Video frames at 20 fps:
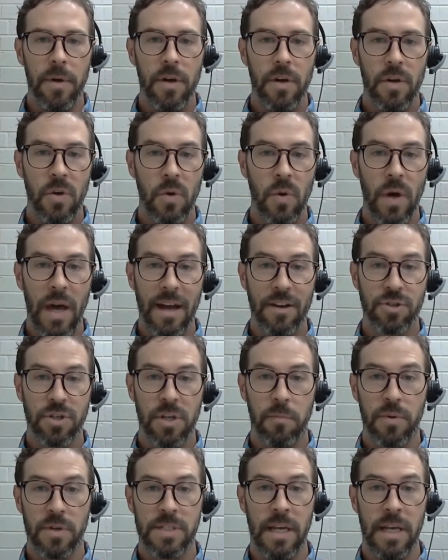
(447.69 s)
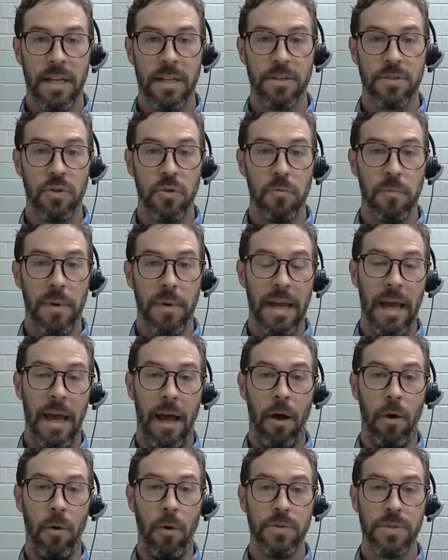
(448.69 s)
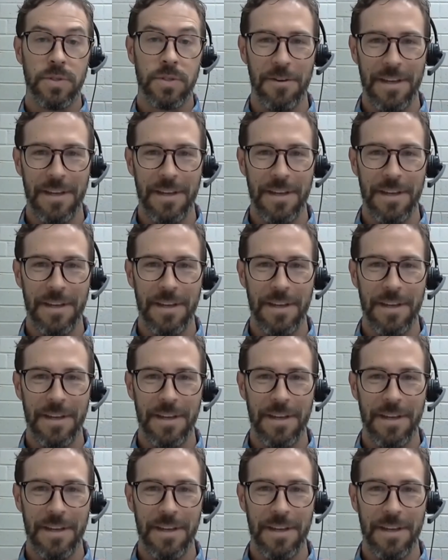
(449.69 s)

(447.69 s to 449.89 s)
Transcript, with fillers: who actually presented to my house.